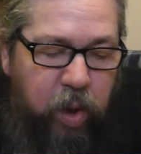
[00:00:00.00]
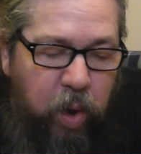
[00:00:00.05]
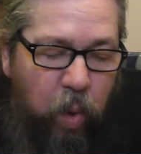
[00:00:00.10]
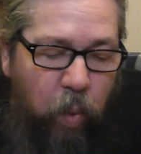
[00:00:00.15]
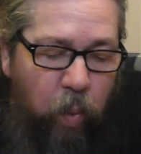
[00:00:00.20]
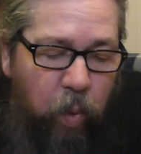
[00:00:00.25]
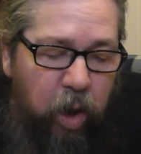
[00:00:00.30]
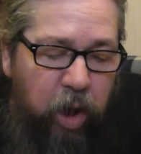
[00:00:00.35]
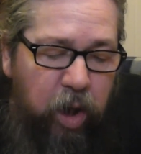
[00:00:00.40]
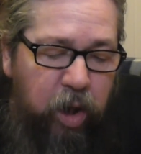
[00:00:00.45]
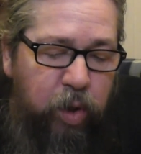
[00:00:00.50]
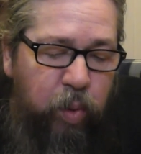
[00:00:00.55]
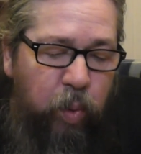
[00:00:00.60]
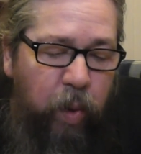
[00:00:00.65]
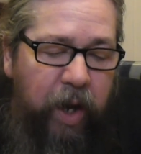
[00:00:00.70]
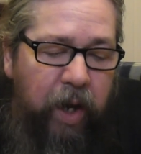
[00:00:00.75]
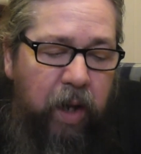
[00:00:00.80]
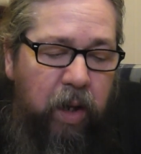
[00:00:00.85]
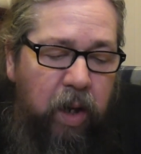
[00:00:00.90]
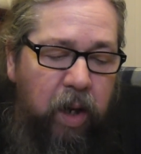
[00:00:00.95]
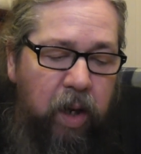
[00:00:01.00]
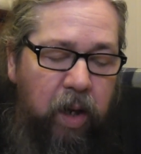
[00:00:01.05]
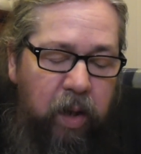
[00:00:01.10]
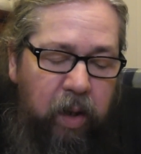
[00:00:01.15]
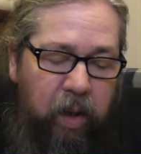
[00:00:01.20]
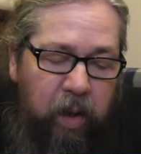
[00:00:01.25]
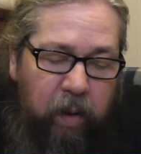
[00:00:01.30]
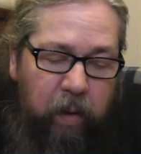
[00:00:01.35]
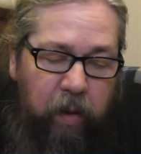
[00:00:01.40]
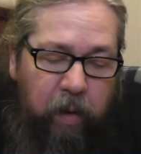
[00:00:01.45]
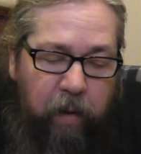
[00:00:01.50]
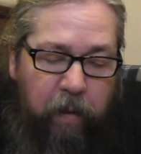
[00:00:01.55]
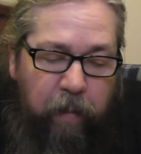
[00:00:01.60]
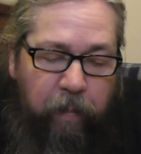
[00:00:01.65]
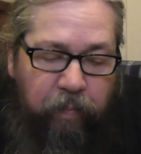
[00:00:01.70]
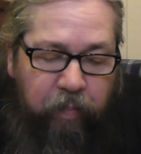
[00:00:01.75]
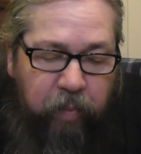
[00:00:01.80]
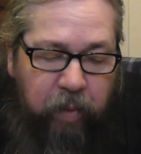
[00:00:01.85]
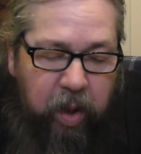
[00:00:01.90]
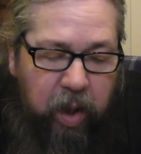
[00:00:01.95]
works well.
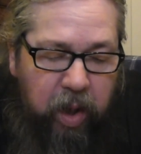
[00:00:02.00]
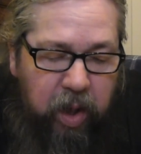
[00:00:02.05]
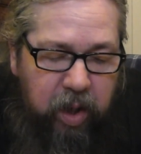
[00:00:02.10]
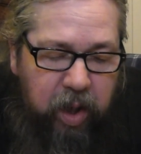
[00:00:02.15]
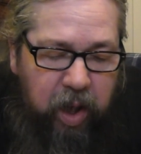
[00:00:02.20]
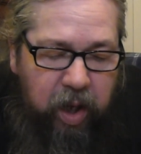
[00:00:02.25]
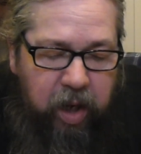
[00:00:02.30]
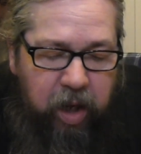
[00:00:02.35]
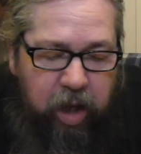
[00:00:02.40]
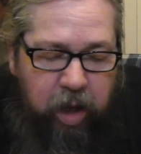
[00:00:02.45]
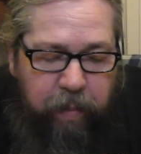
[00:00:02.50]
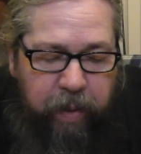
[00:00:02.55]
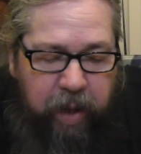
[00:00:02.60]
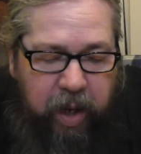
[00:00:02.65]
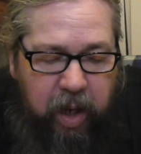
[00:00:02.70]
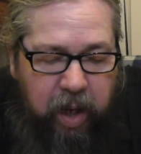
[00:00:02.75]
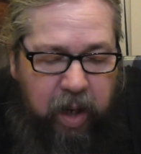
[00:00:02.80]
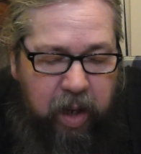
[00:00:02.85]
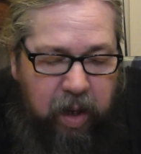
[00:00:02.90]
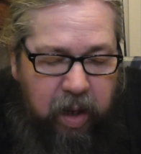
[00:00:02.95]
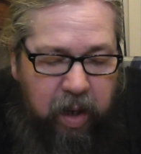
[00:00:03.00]
I'll get another bit.